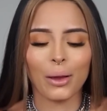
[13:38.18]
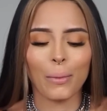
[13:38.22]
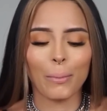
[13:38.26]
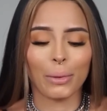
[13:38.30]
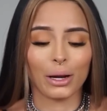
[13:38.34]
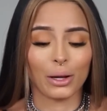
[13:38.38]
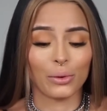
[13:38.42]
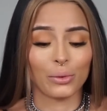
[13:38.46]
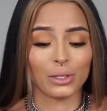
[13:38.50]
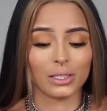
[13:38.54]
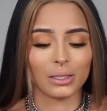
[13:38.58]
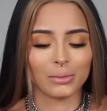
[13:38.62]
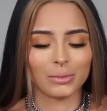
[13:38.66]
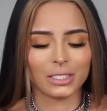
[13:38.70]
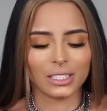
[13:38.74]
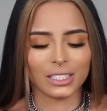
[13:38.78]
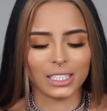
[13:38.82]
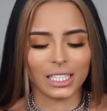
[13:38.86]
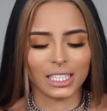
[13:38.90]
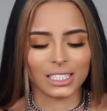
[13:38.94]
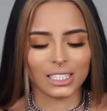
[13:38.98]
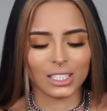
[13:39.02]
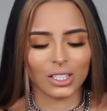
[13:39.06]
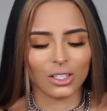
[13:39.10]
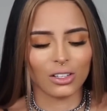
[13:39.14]
But I wore them 2
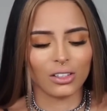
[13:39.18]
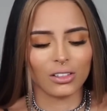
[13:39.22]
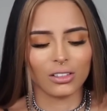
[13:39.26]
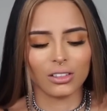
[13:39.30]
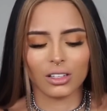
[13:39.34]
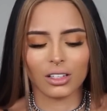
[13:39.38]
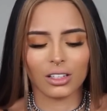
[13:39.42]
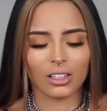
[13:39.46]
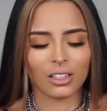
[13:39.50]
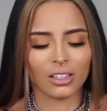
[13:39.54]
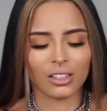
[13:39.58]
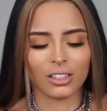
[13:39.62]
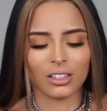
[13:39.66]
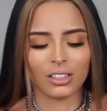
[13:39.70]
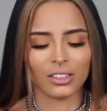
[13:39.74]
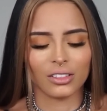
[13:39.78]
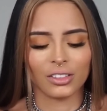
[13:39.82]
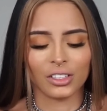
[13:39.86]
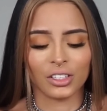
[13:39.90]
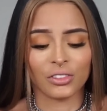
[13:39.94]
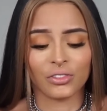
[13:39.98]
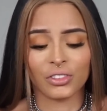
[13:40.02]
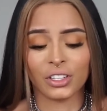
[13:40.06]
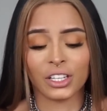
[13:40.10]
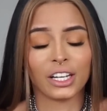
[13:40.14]
days ago. Ugh,
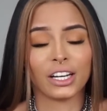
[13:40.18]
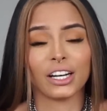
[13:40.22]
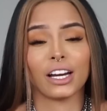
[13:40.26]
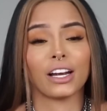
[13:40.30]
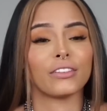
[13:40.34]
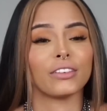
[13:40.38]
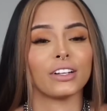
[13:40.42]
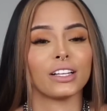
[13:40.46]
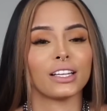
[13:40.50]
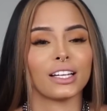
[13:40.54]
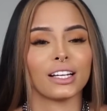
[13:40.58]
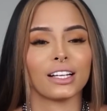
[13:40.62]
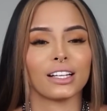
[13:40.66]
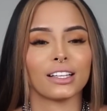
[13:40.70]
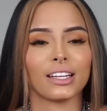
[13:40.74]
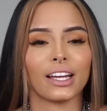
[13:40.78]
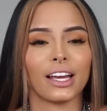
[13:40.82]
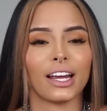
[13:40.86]
they're freaking everything.